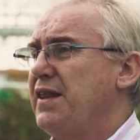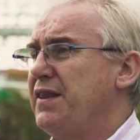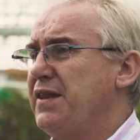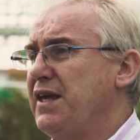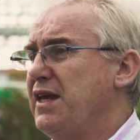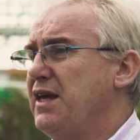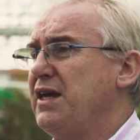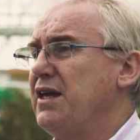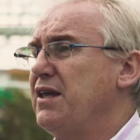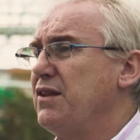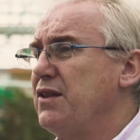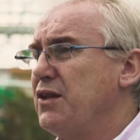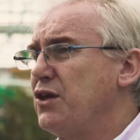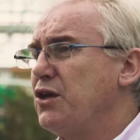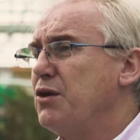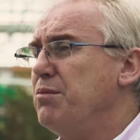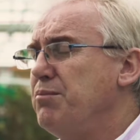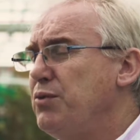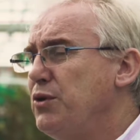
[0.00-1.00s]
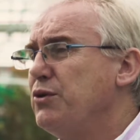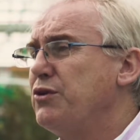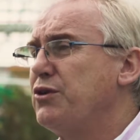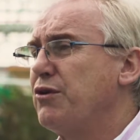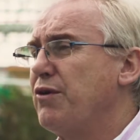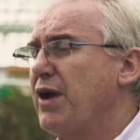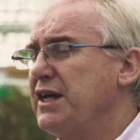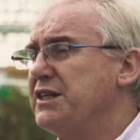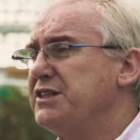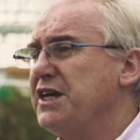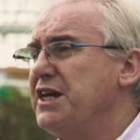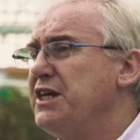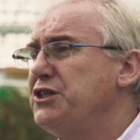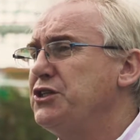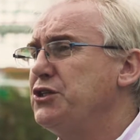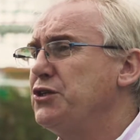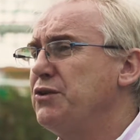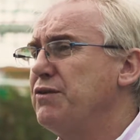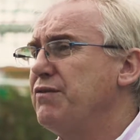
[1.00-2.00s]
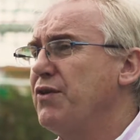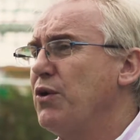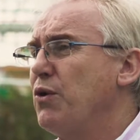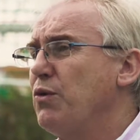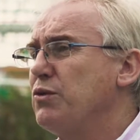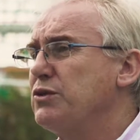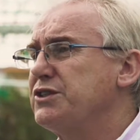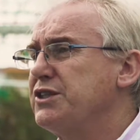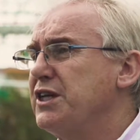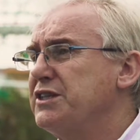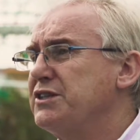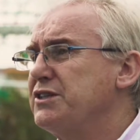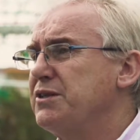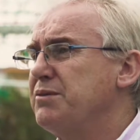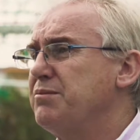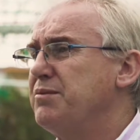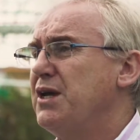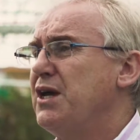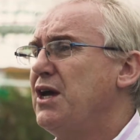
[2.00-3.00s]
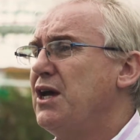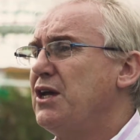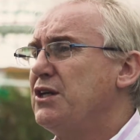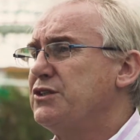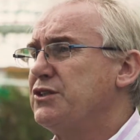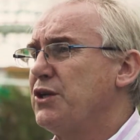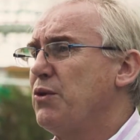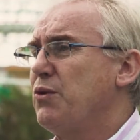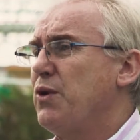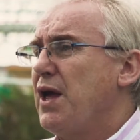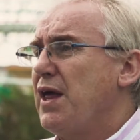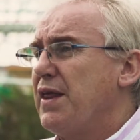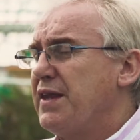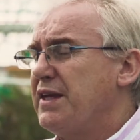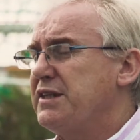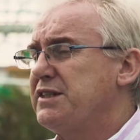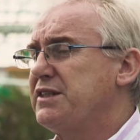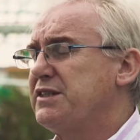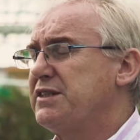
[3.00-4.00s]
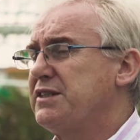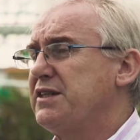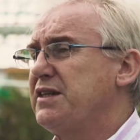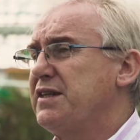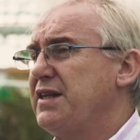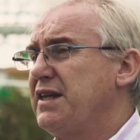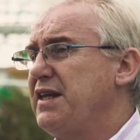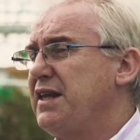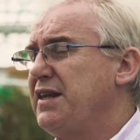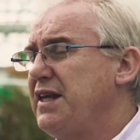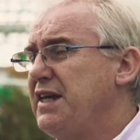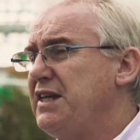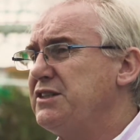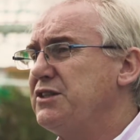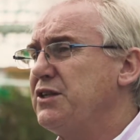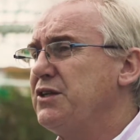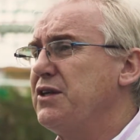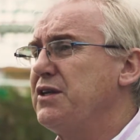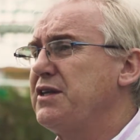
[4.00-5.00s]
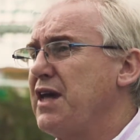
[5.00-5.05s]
the computerization of the whole system. So these are the